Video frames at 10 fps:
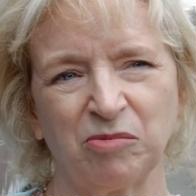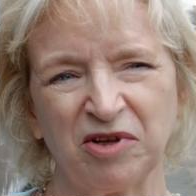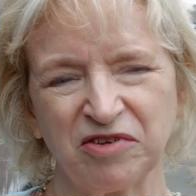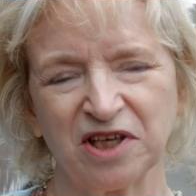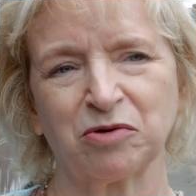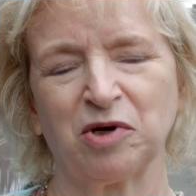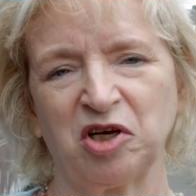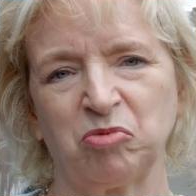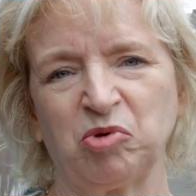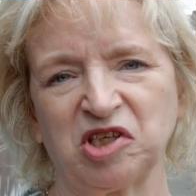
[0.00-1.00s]
I'm living in
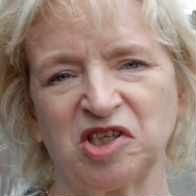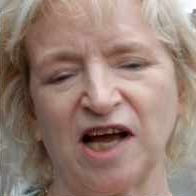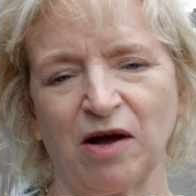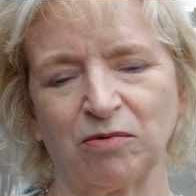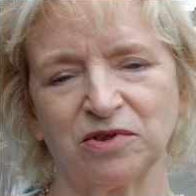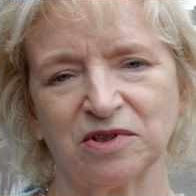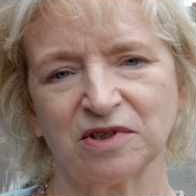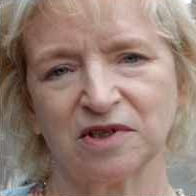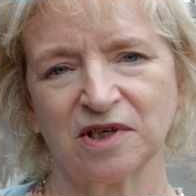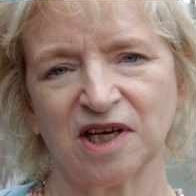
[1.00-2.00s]
quite a big town
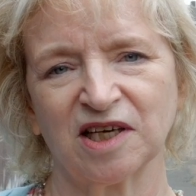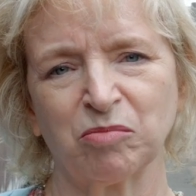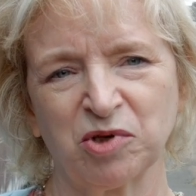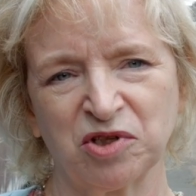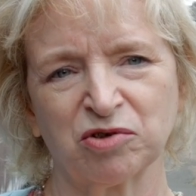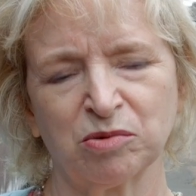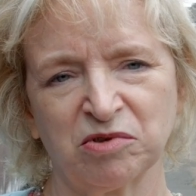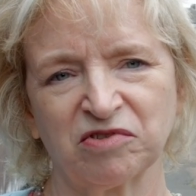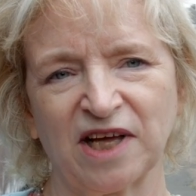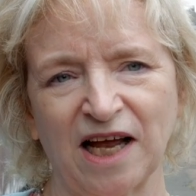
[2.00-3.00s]
and I'm with a
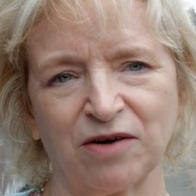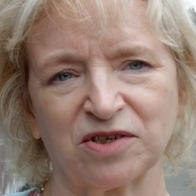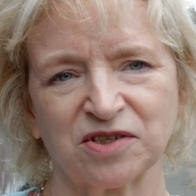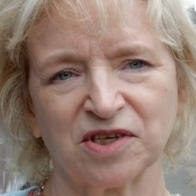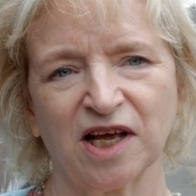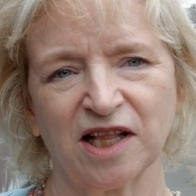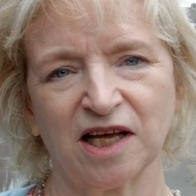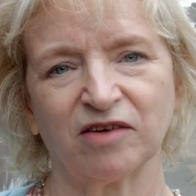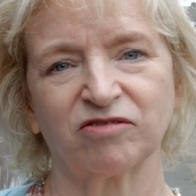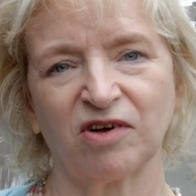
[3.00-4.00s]
group of carers.
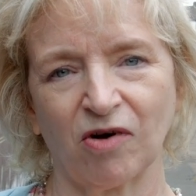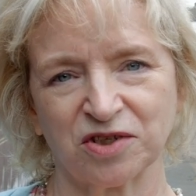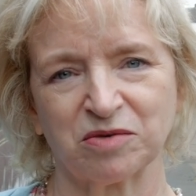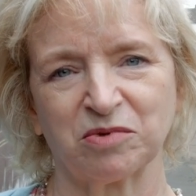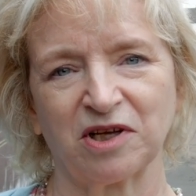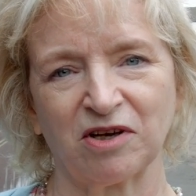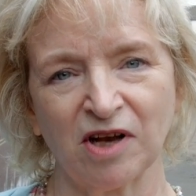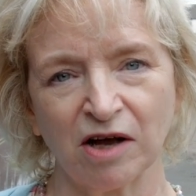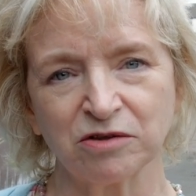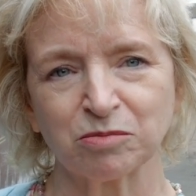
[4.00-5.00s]
There have got to be a
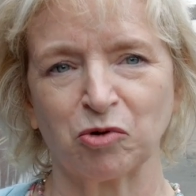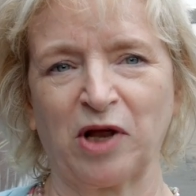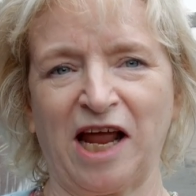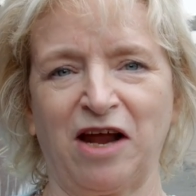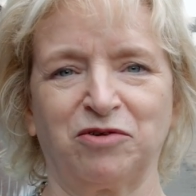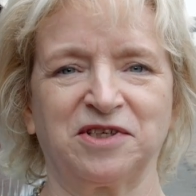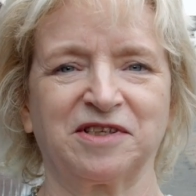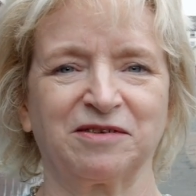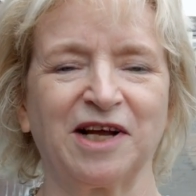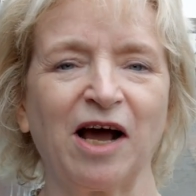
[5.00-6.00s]
load more
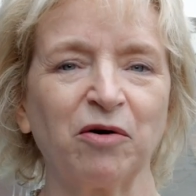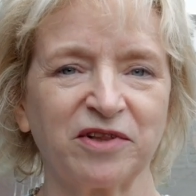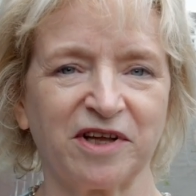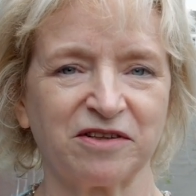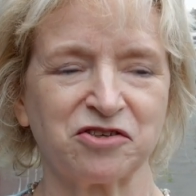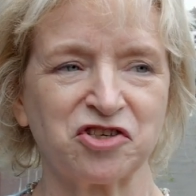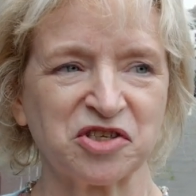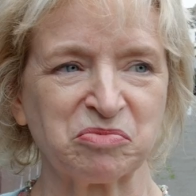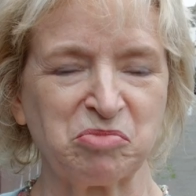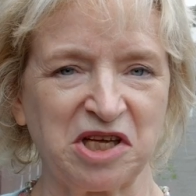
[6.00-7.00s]
carers out there than
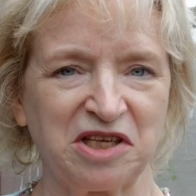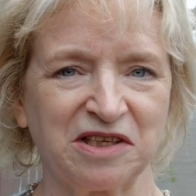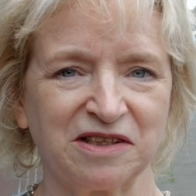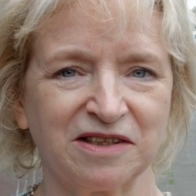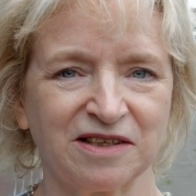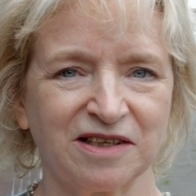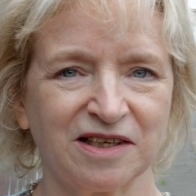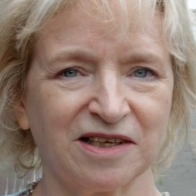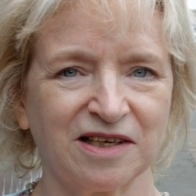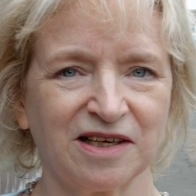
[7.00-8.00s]
just me.
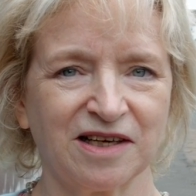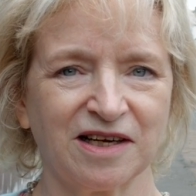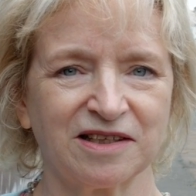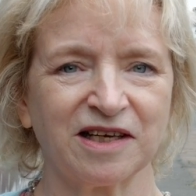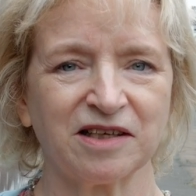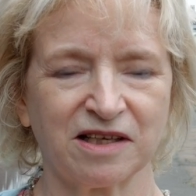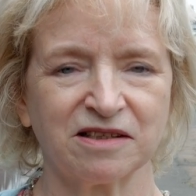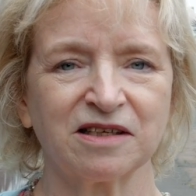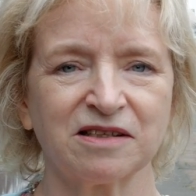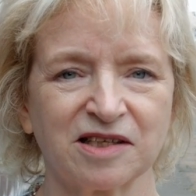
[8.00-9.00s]
And I
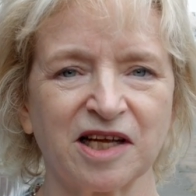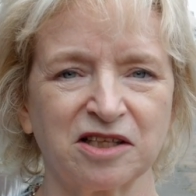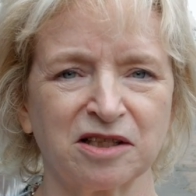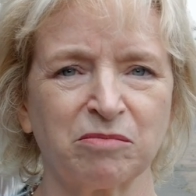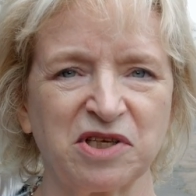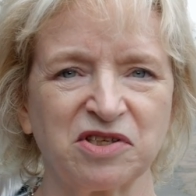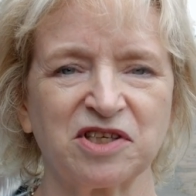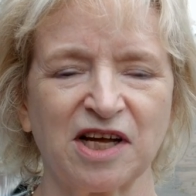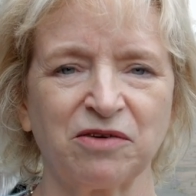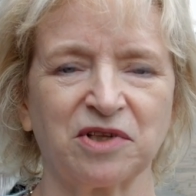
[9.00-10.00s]
think it's getting the
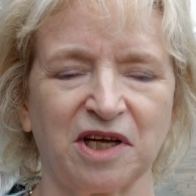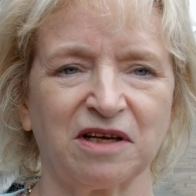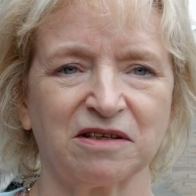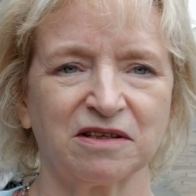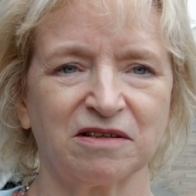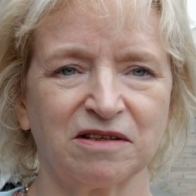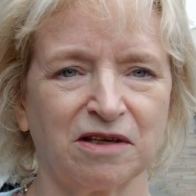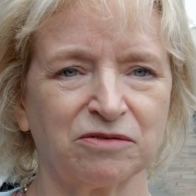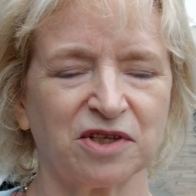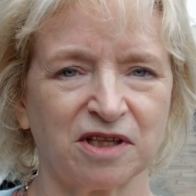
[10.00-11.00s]
message out there, you
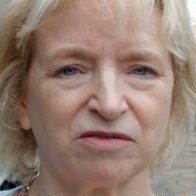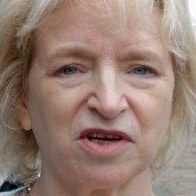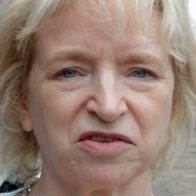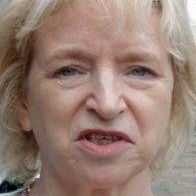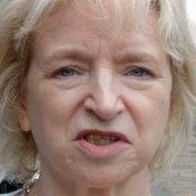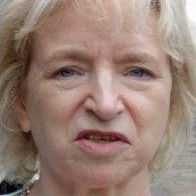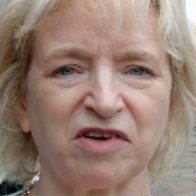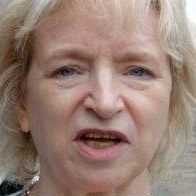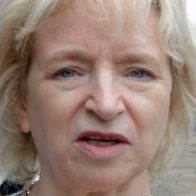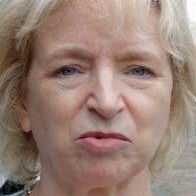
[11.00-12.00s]
know, that there are things
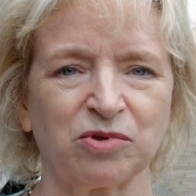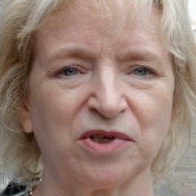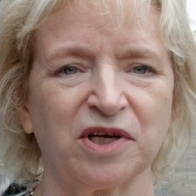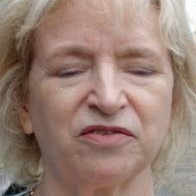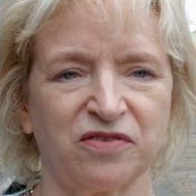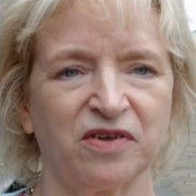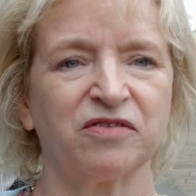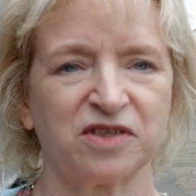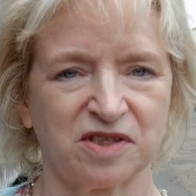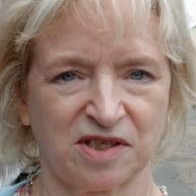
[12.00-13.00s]
available and
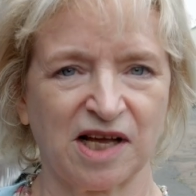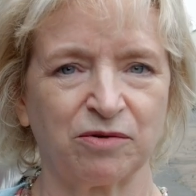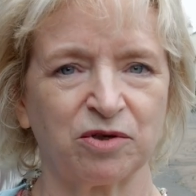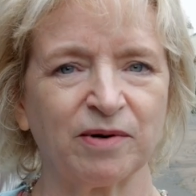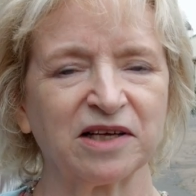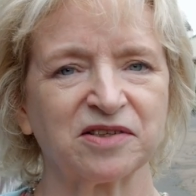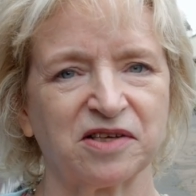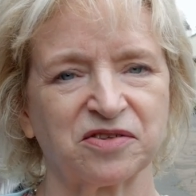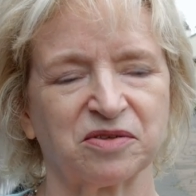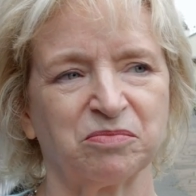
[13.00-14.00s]
this is how you
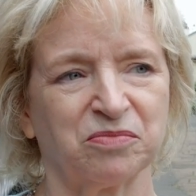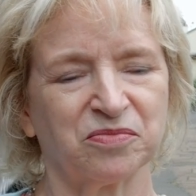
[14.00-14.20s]
access them.